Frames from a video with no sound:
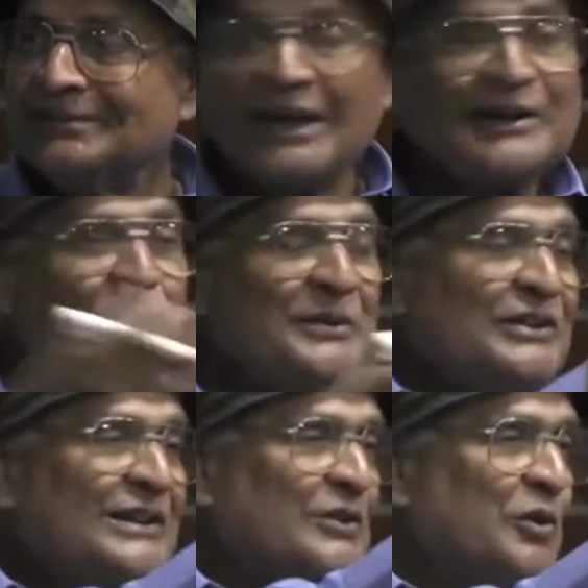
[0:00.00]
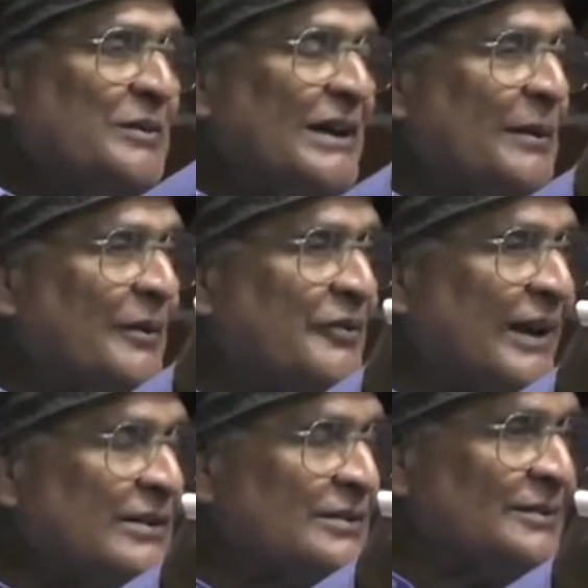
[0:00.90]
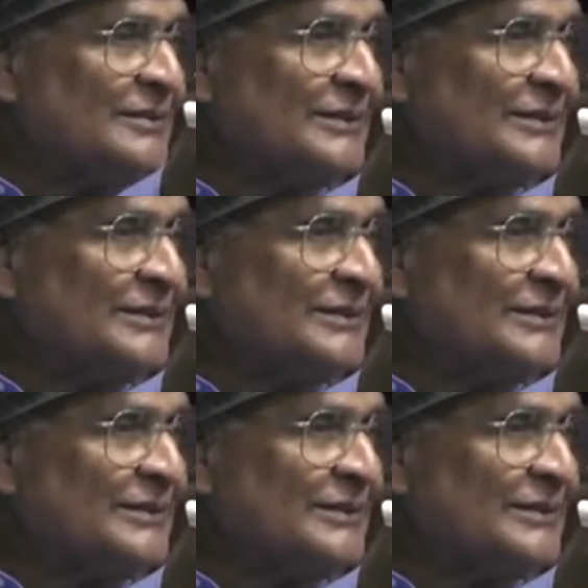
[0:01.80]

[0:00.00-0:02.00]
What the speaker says: And immediately we become afraid.